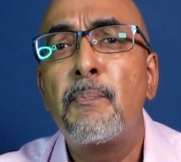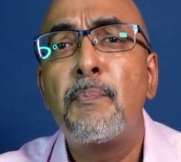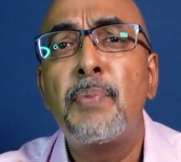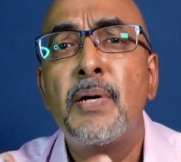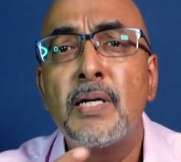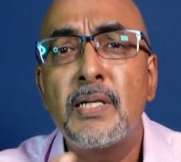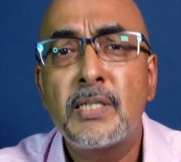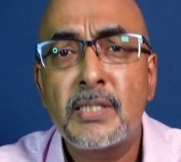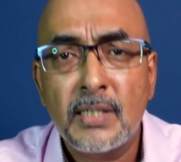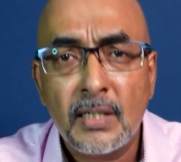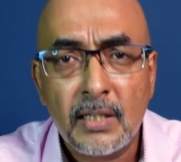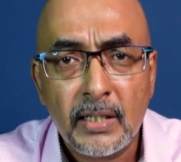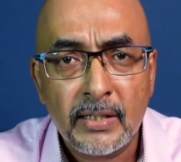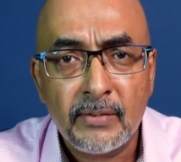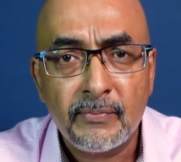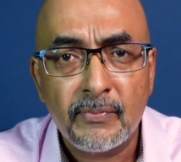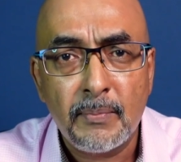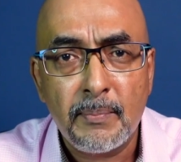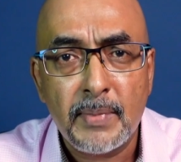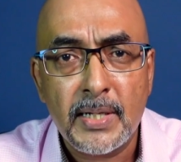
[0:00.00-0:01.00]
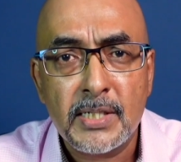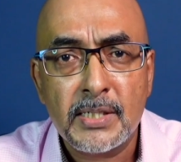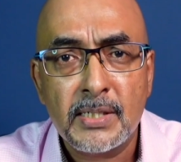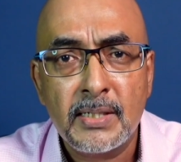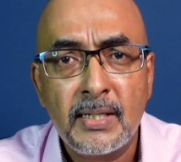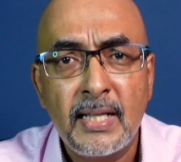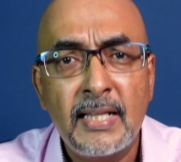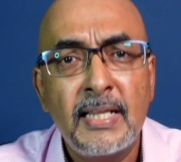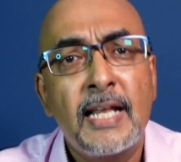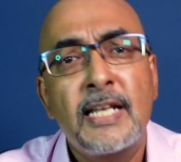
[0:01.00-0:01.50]
personal
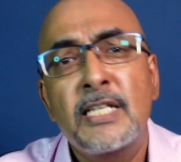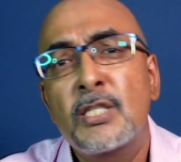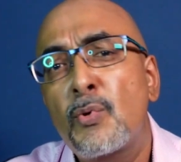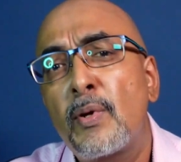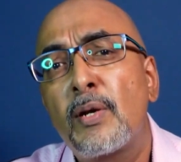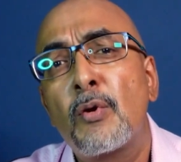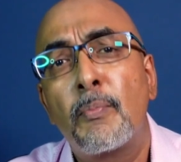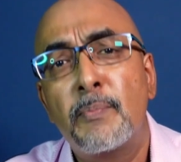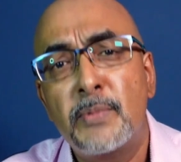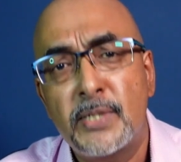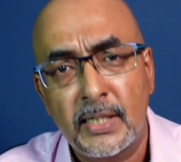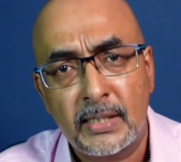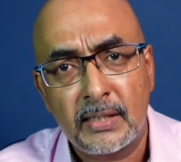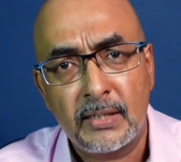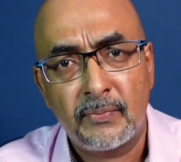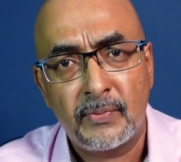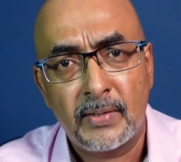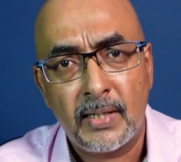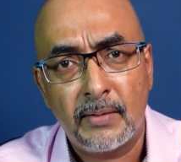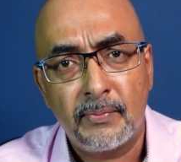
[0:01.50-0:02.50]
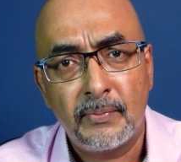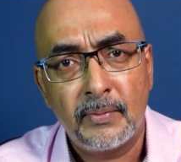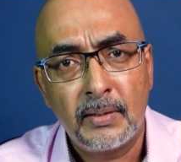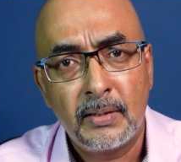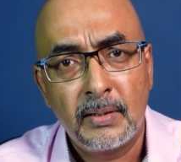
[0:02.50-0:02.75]
information, and that is quite objective enough.